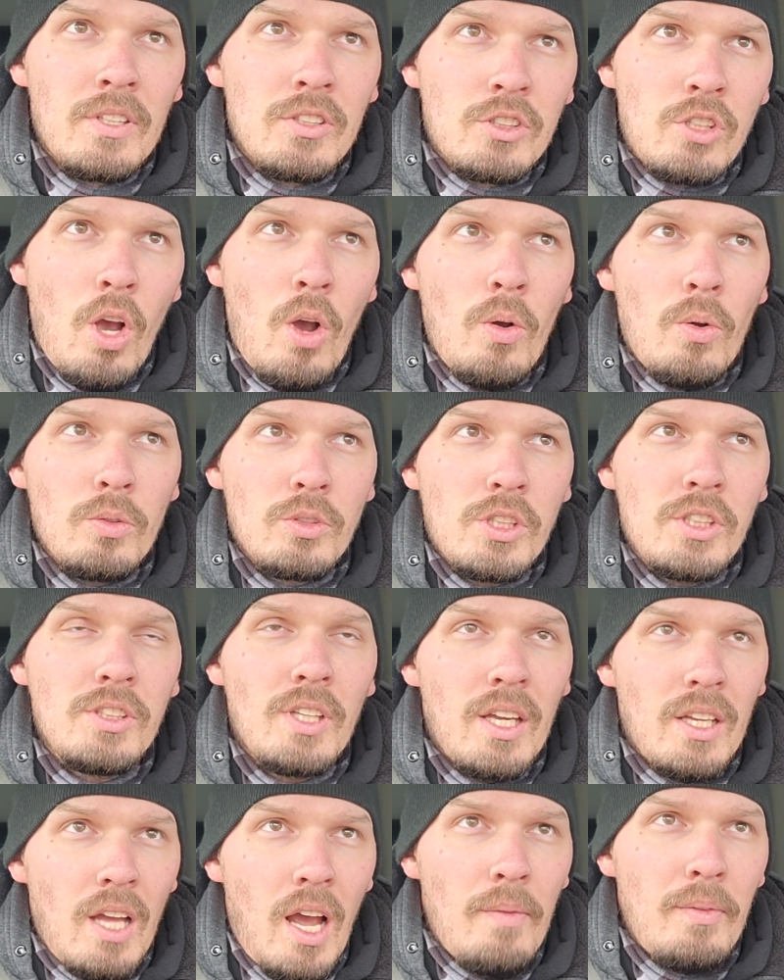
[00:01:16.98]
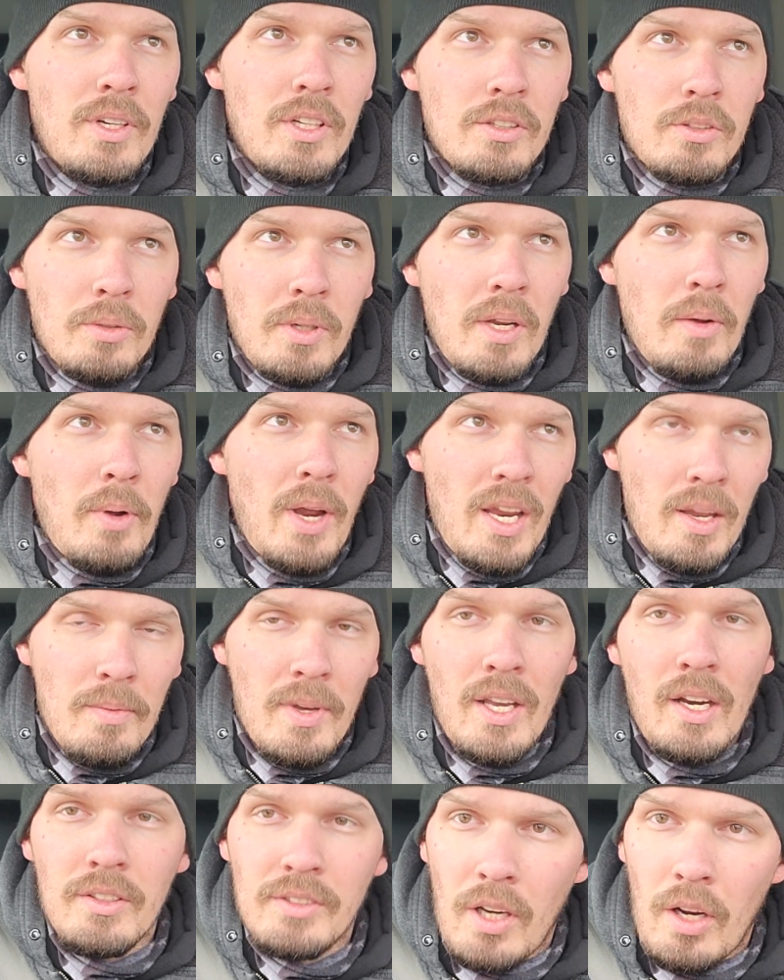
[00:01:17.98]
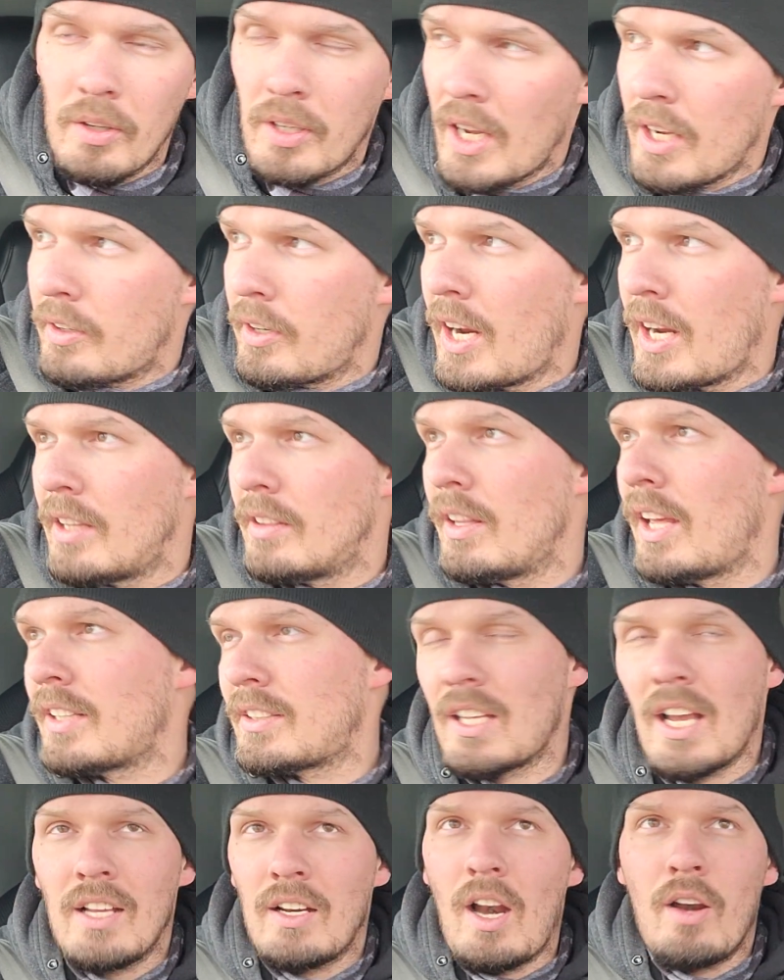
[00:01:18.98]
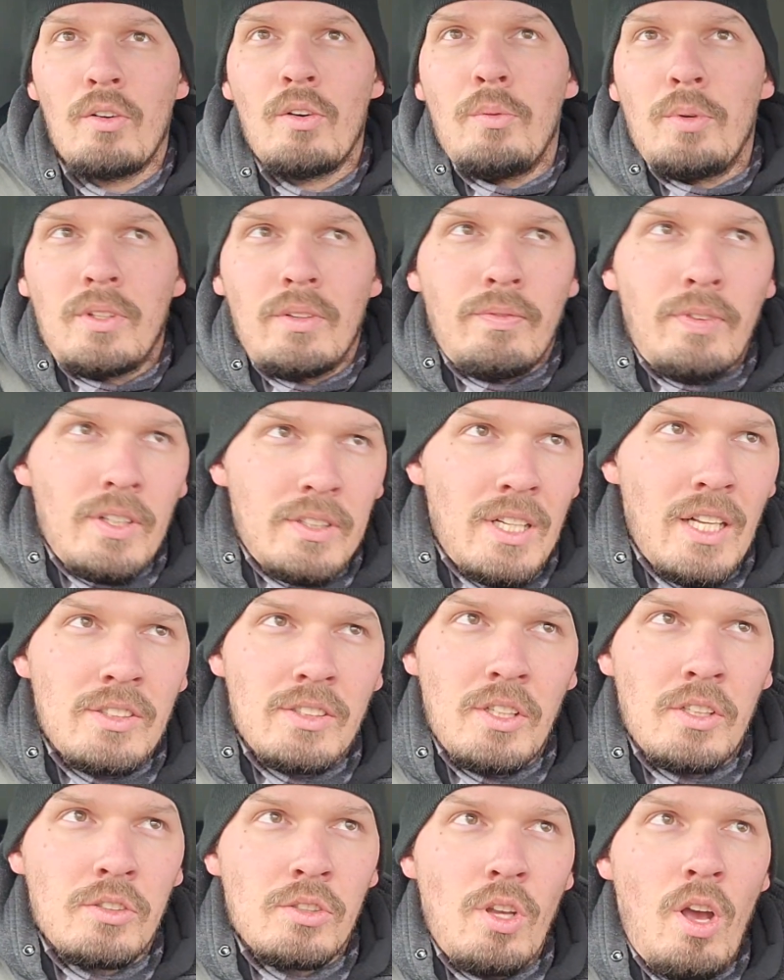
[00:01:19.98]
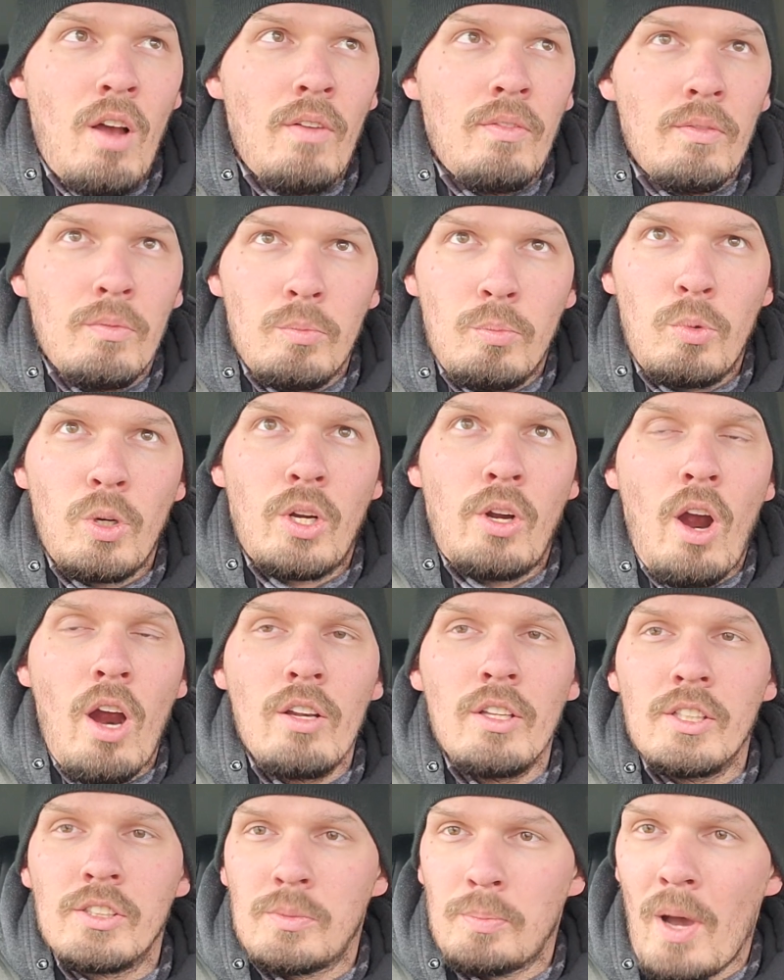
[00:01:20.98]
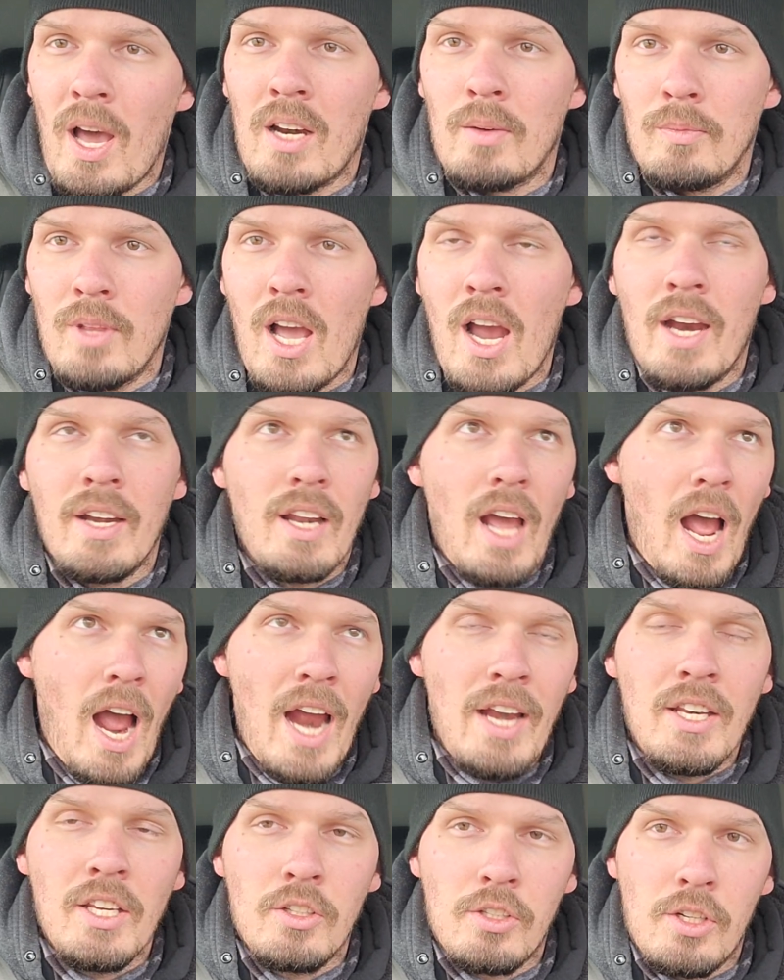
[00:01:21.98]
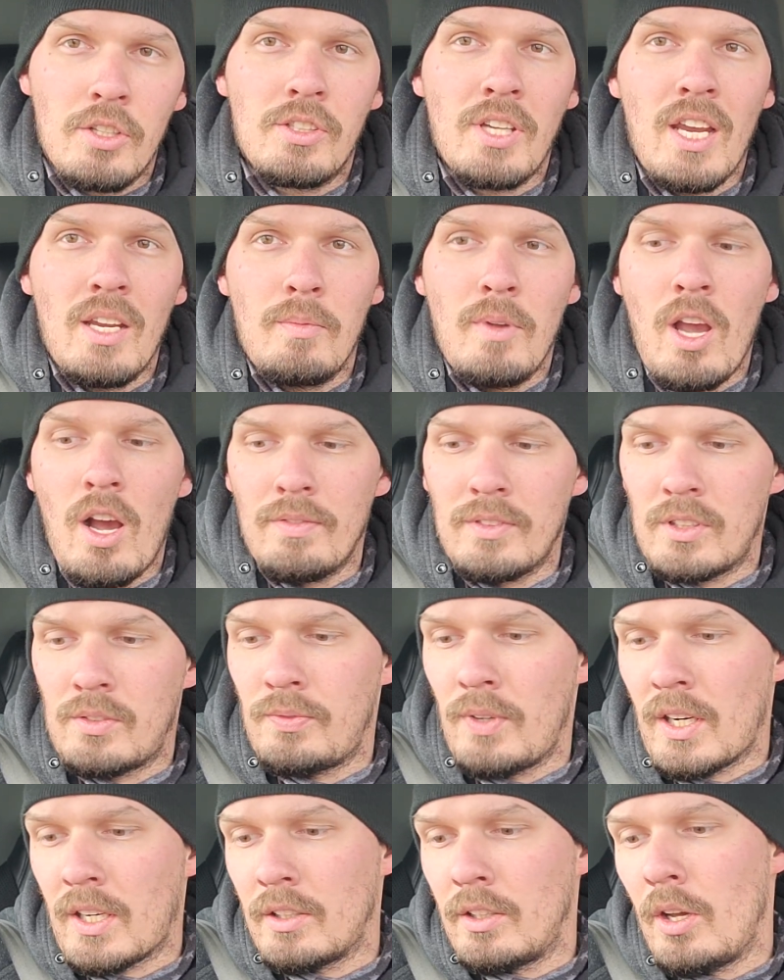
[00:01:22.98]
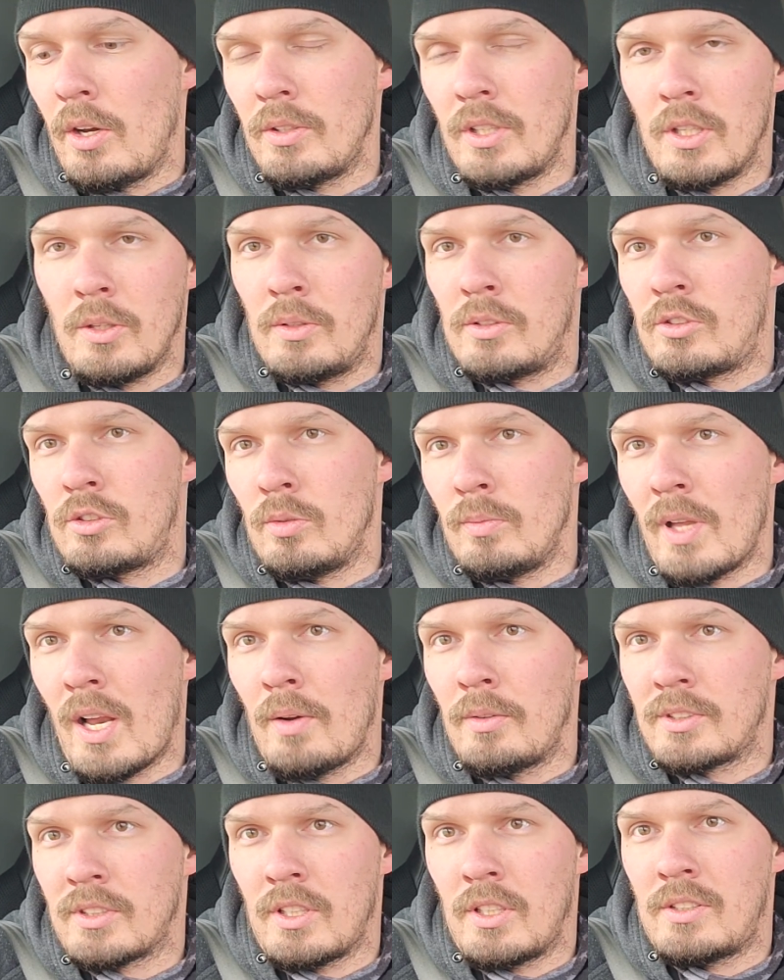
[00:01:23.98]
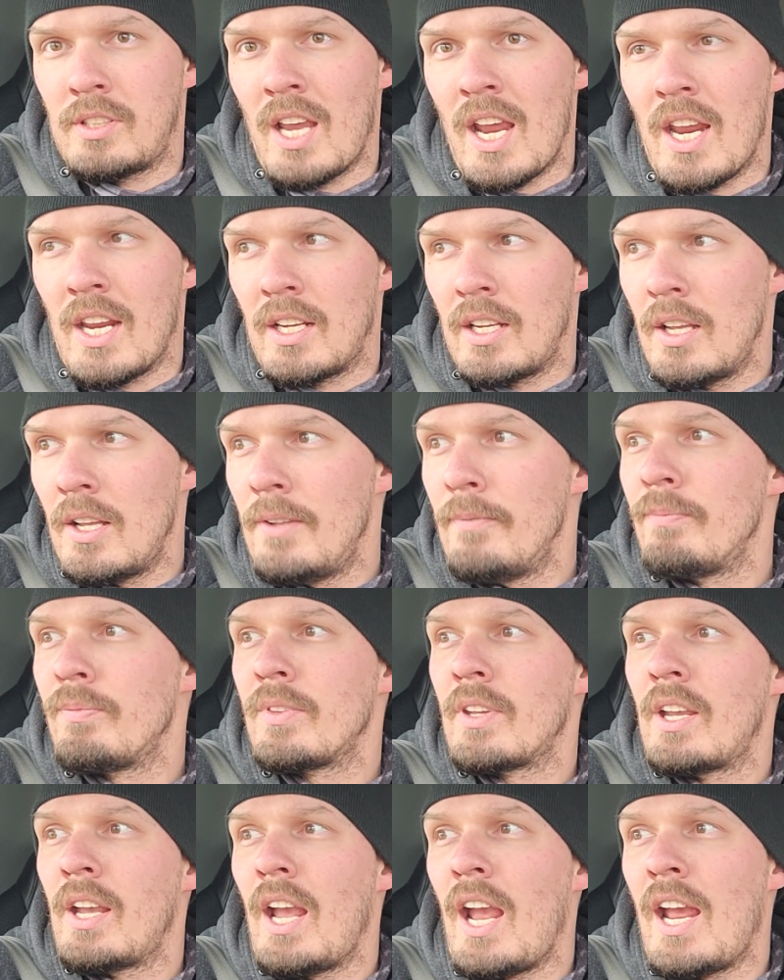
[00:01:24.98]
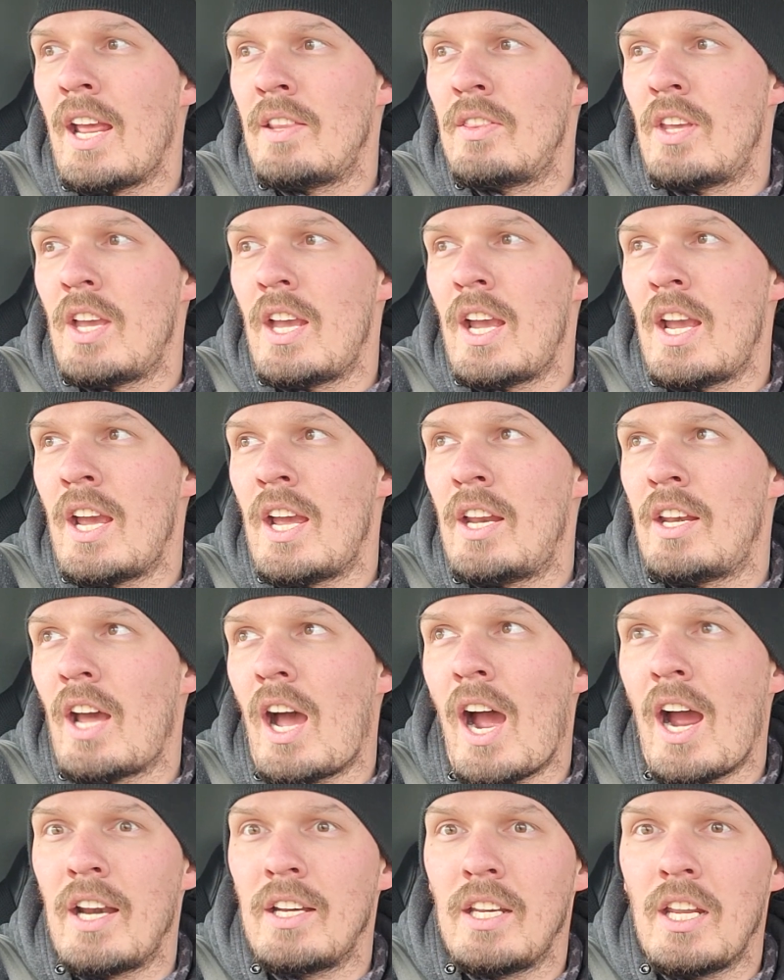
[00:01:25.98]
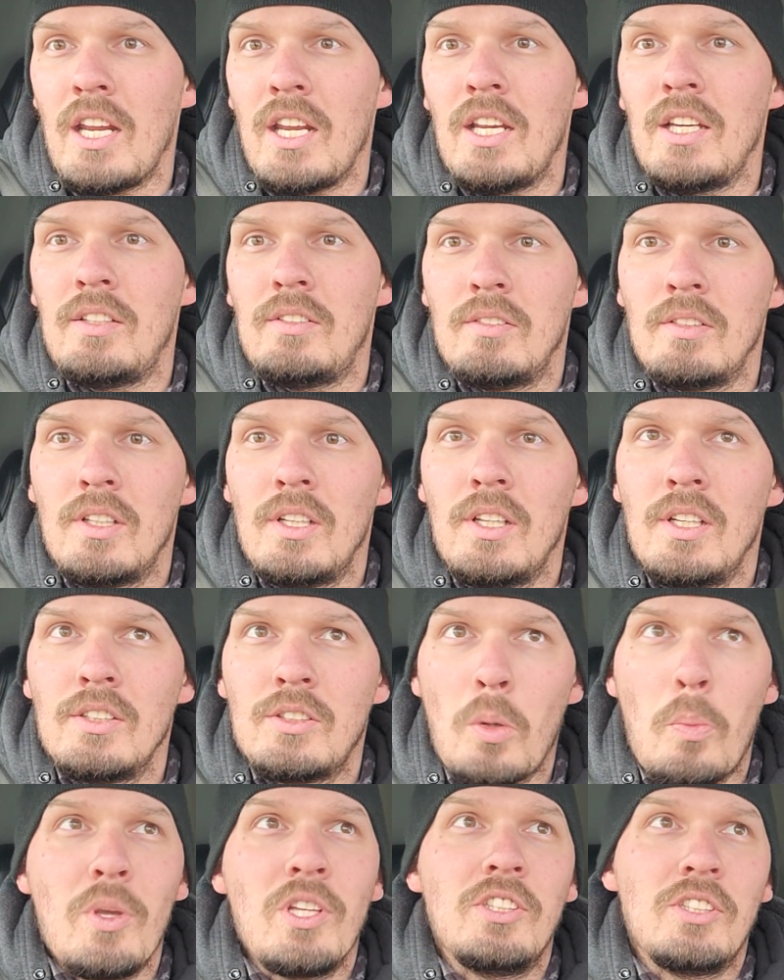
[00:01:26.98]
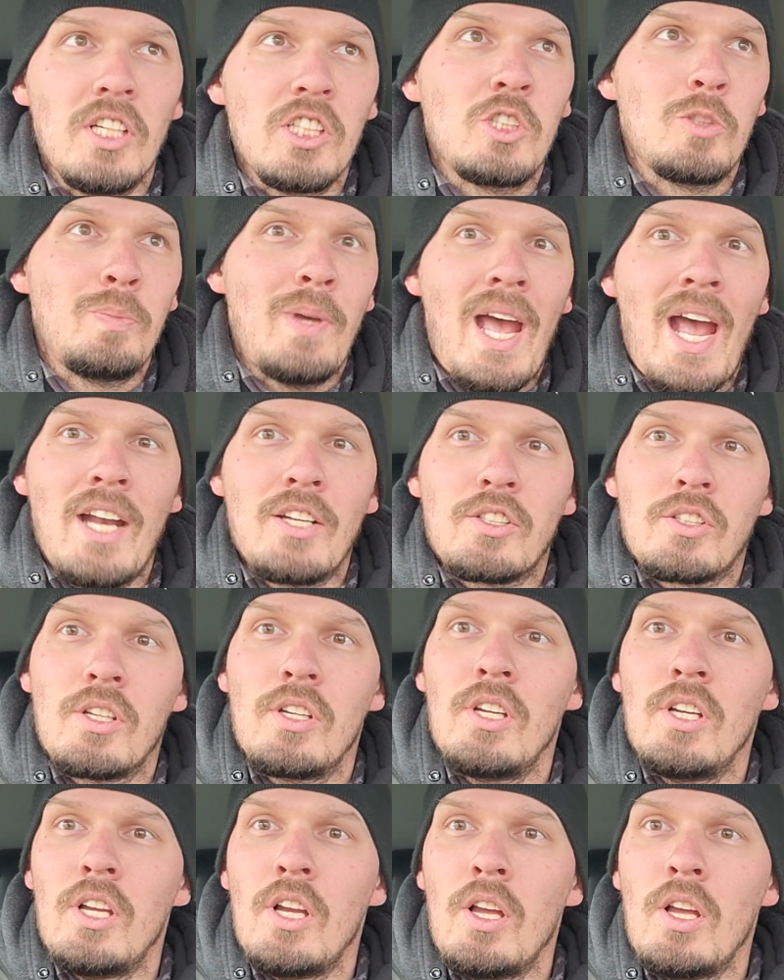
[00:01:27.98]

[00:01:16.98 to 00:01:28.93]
So she's like, I'm going to 3-way him in. I was like, okay, great. Like that, I don't know what the fuck that's going to solve. Regardless, bottom line, I need you to take me off this fucking load that you assumed that I was going to take. And then I need to be dispatched